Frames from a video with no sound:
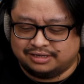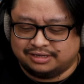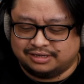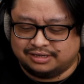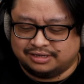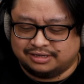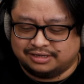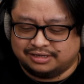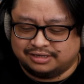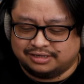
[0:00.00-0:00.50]

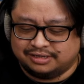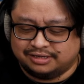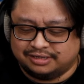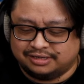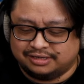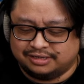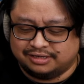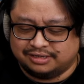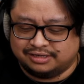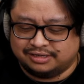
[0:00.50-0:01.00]

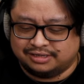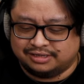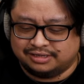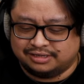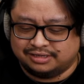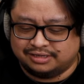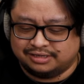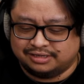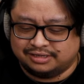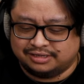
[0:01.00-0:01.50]

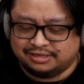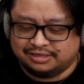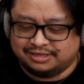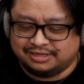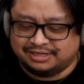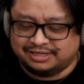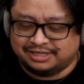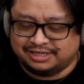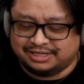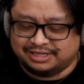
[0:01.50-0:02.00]

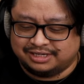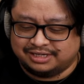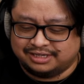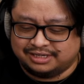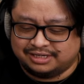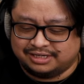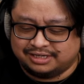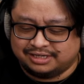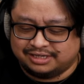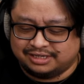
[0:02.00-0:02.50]

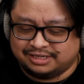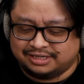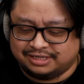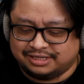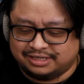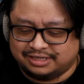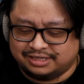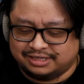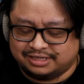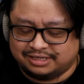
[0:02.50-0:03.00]

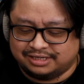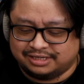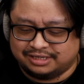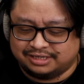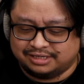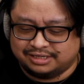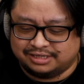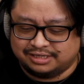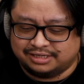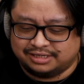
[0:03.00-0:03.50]

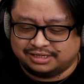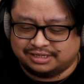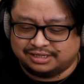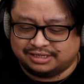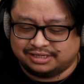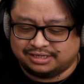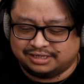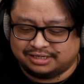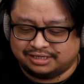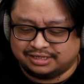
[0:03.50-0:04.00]

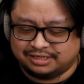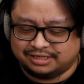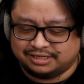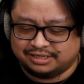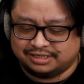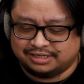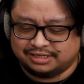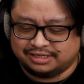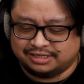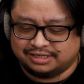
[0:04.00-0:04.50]
(silent)